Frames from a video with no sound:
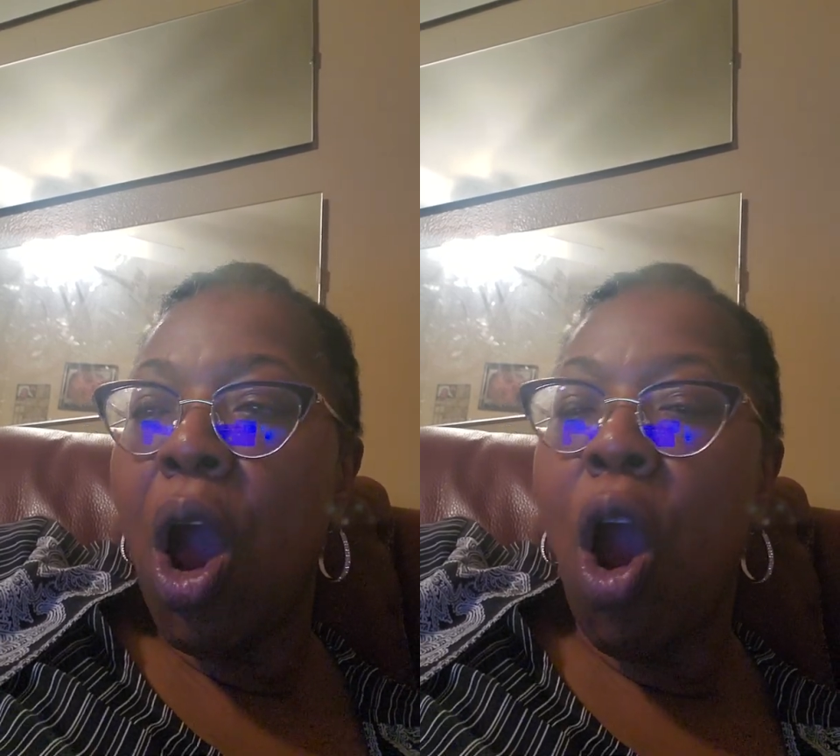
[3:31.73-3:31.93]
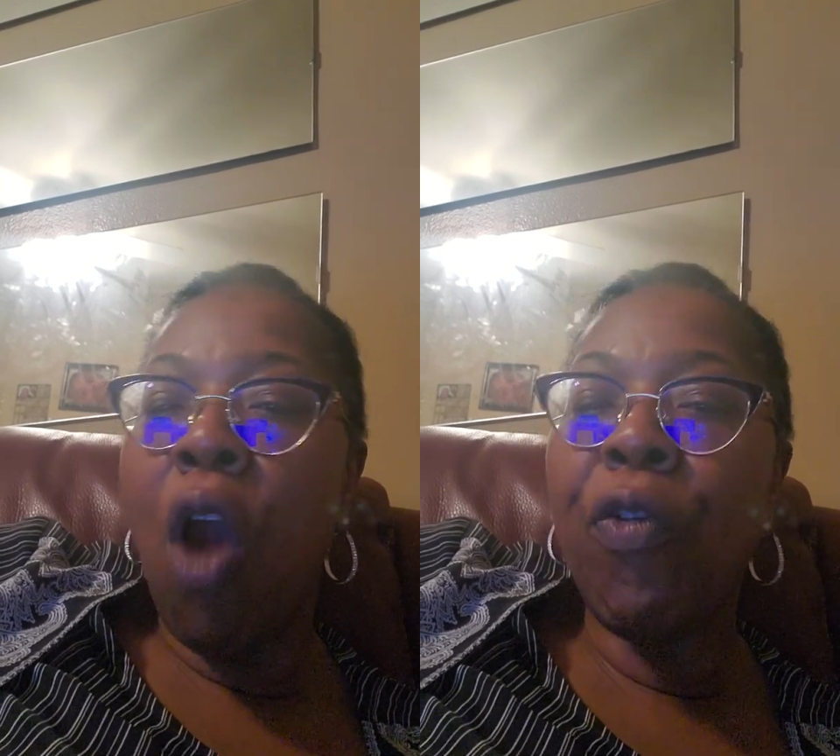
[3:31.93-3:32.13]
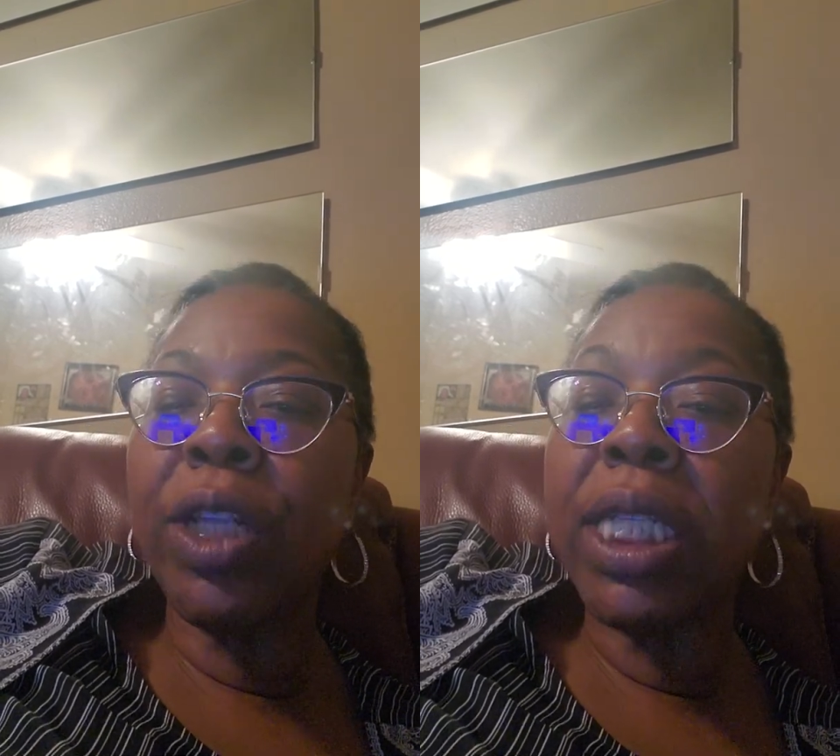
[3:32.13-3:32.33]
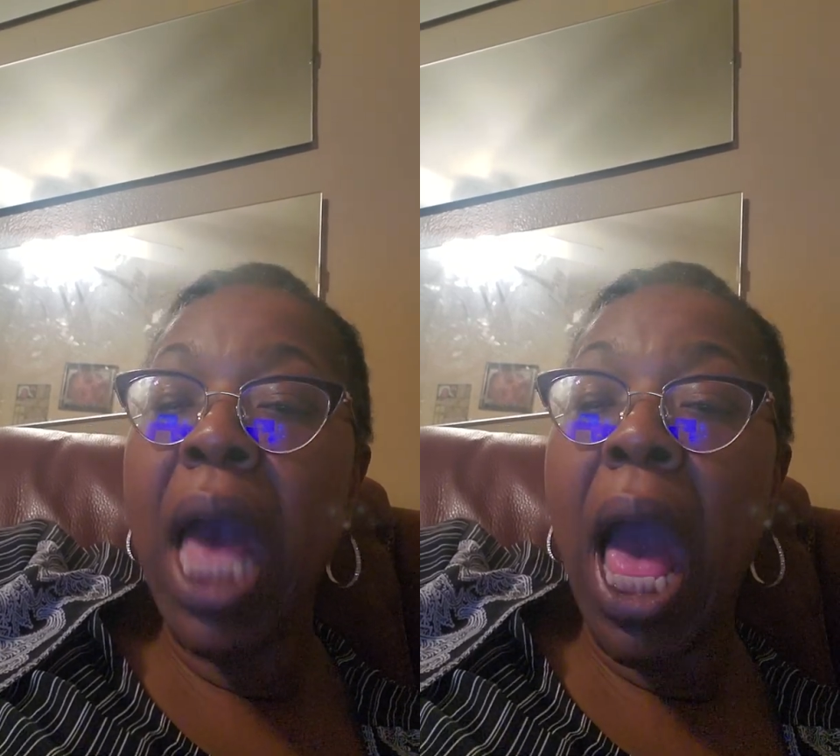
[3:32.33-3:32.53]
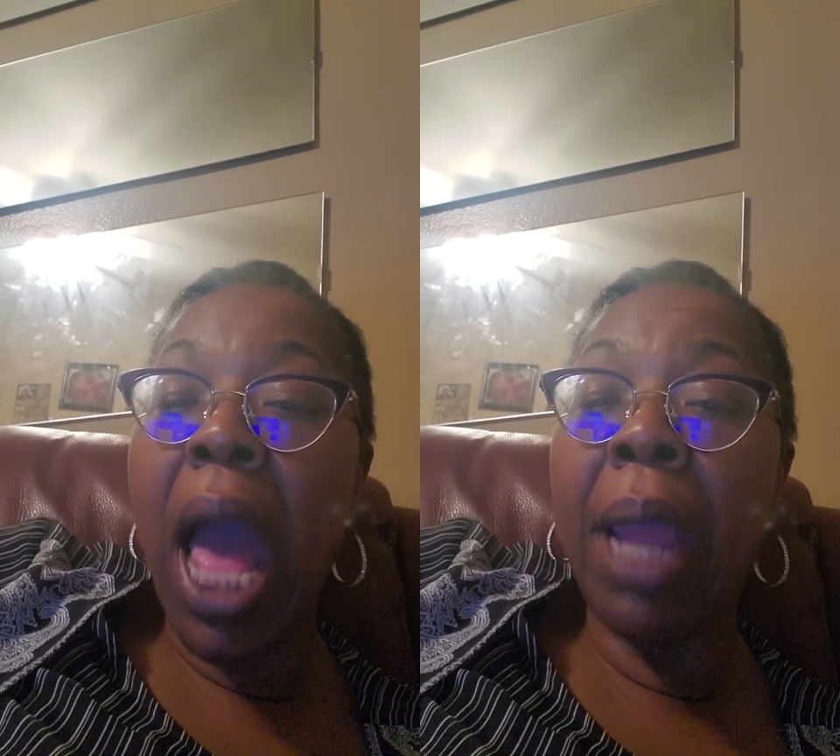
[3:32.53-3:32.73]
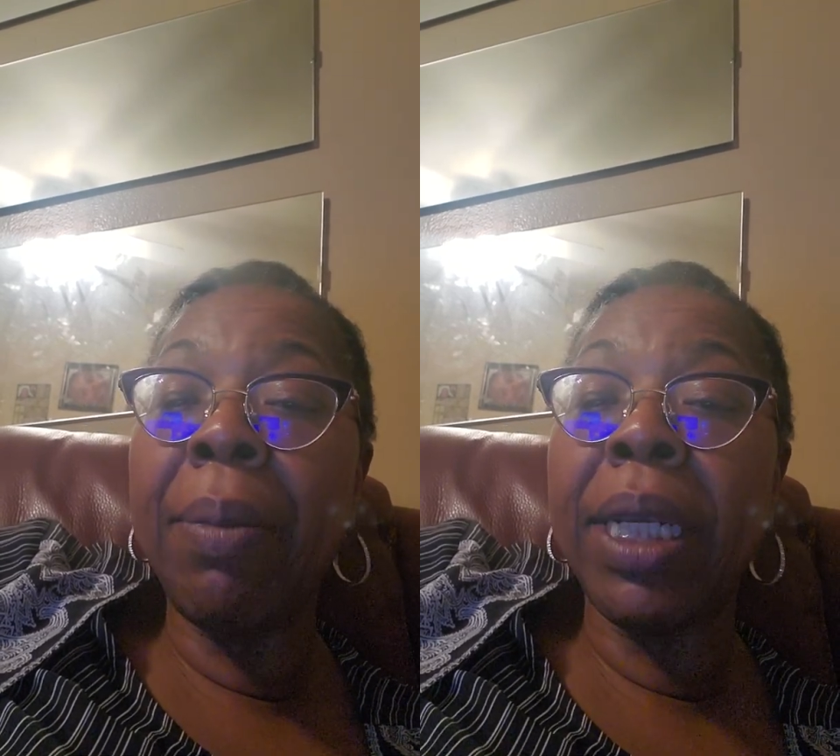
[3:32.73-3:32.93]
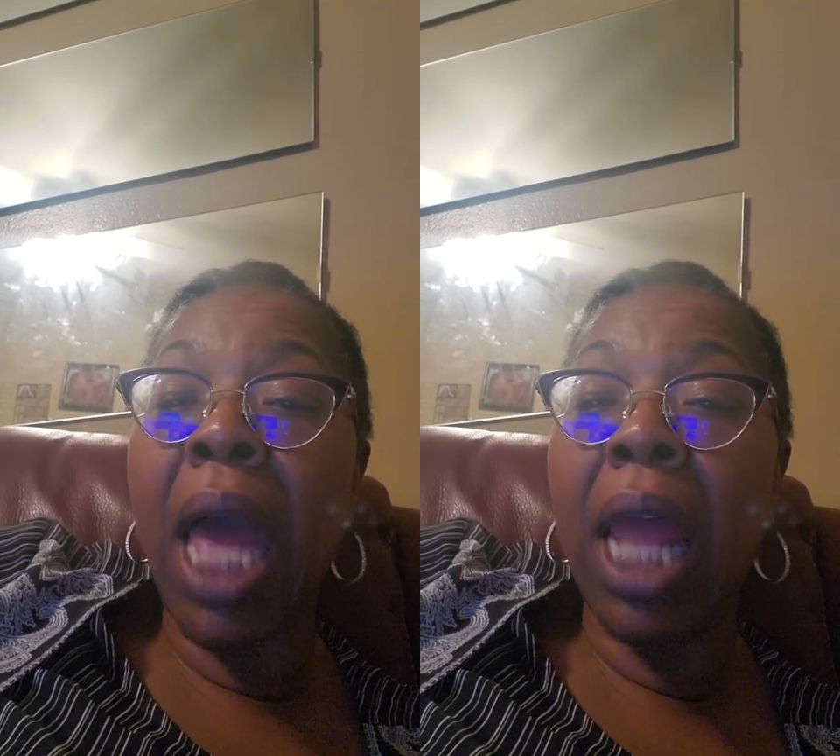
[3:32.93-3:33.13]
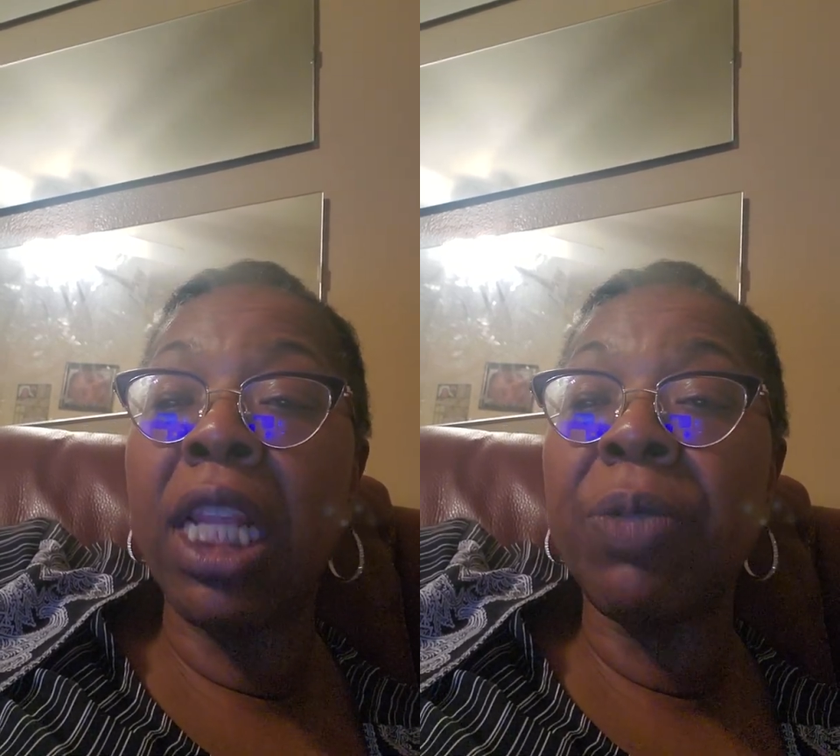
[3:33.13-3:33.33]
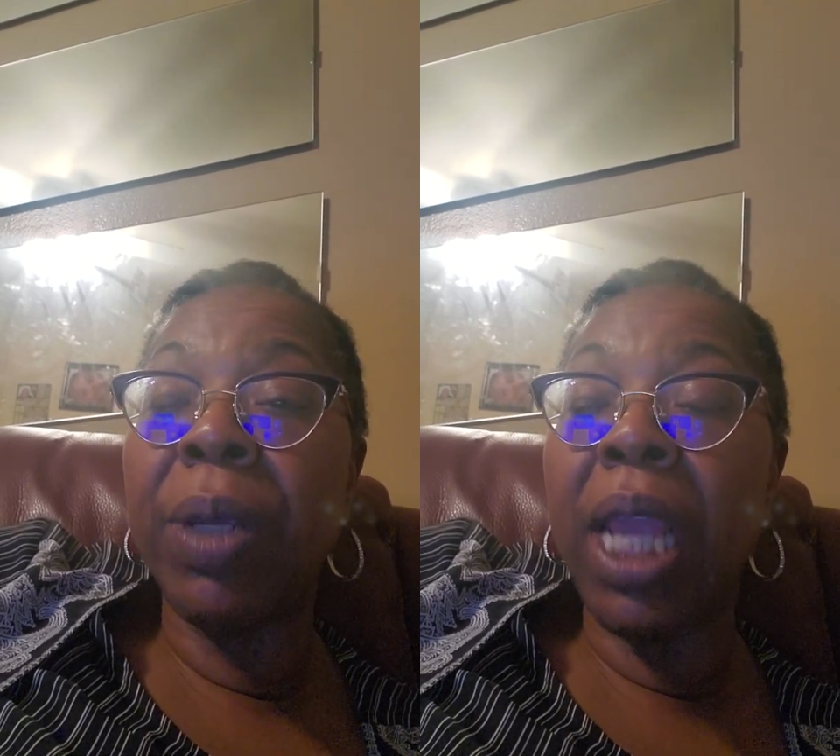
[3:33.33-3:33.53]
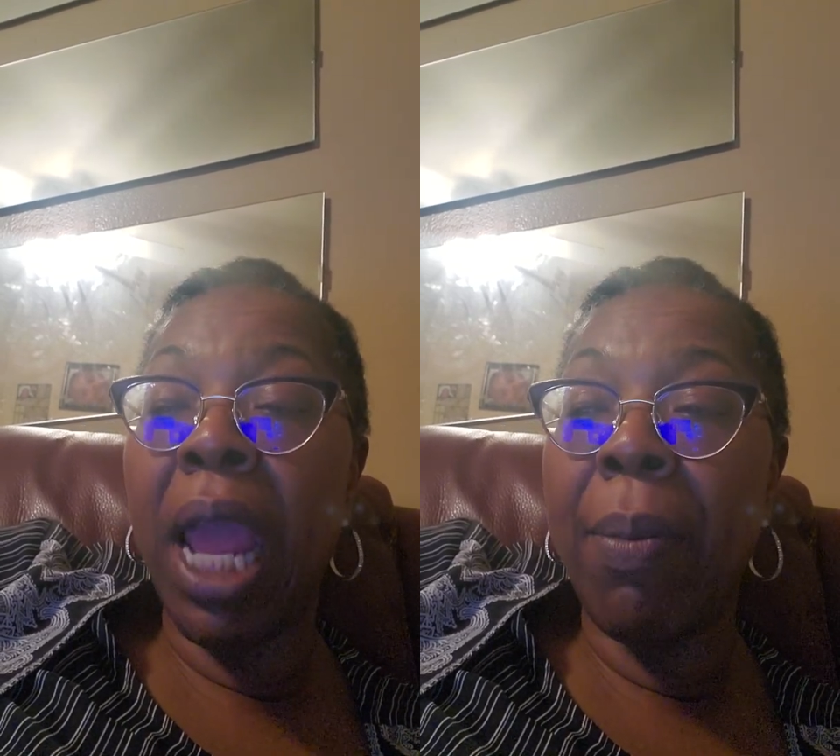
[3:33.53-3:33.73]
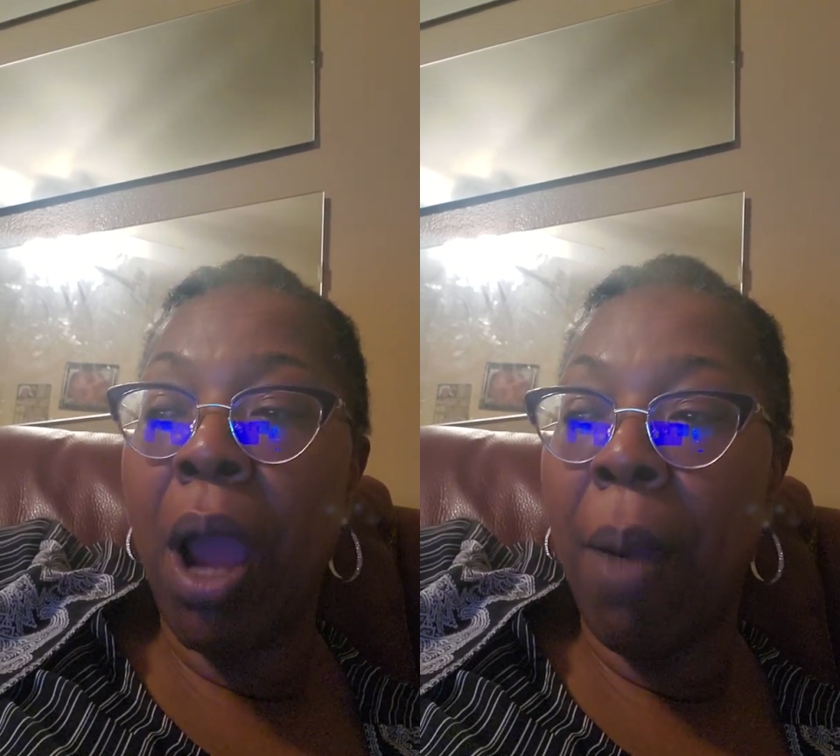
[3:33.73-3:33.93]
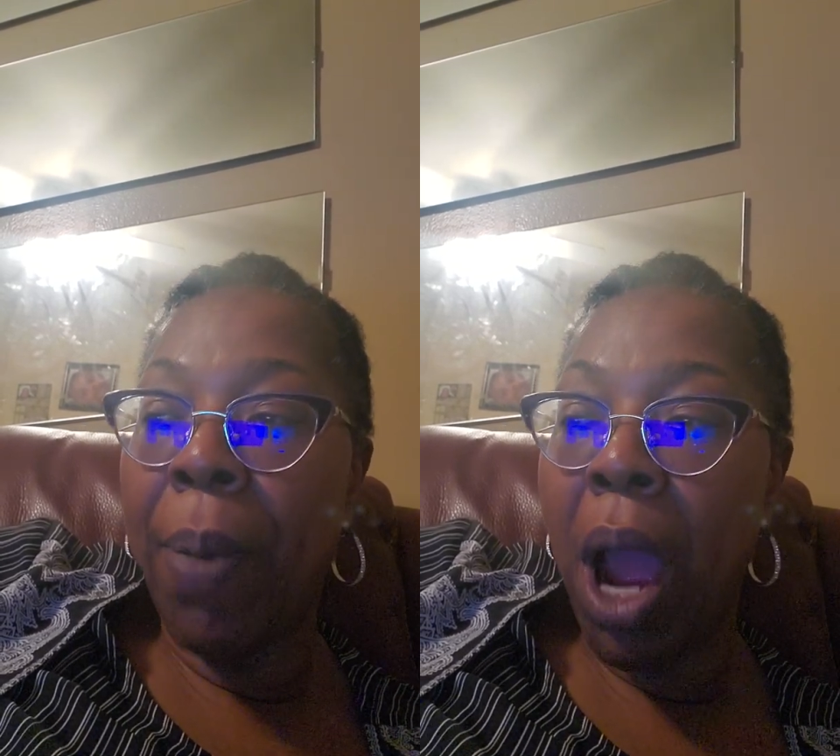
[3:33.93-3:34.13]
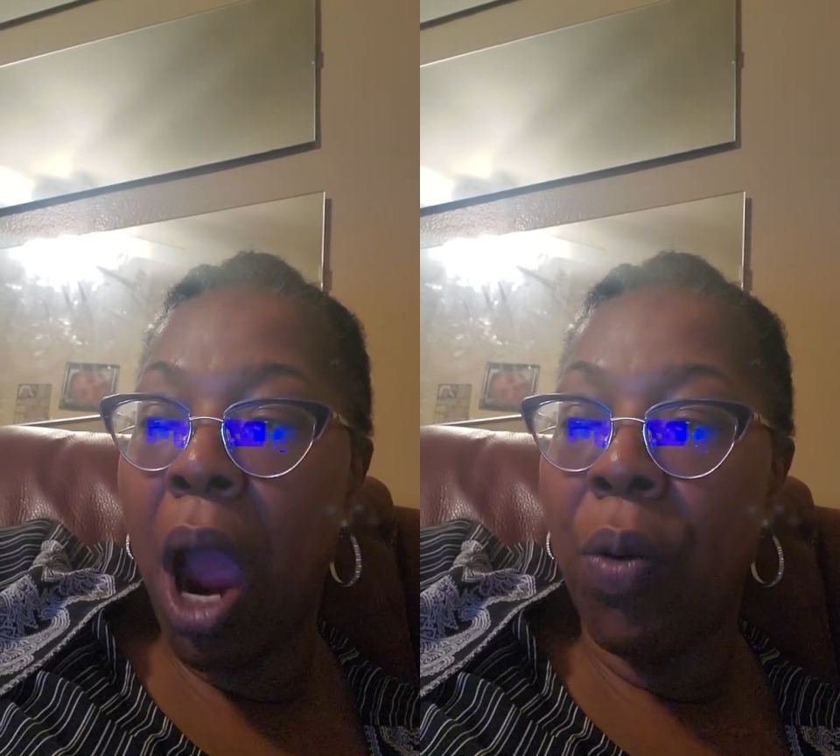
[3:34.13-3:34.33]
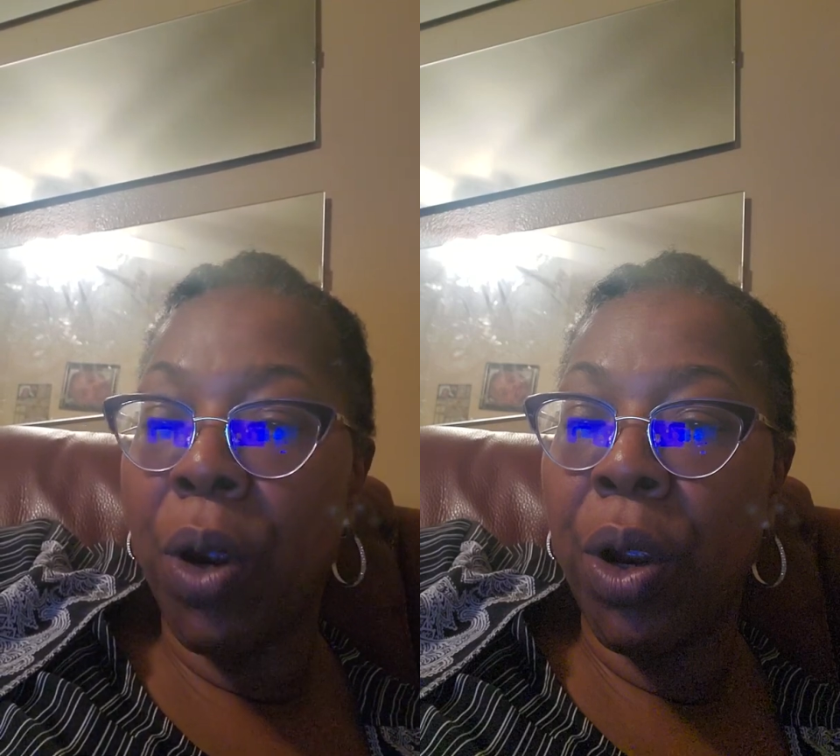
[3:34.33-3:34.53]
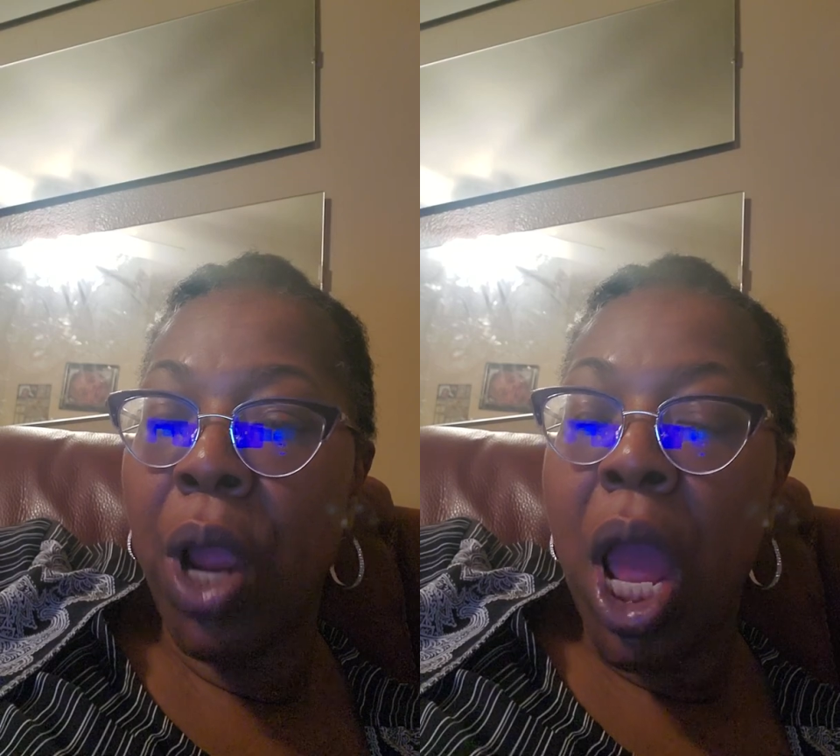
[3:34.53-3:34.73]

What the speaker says: Over time, knowledge became our power.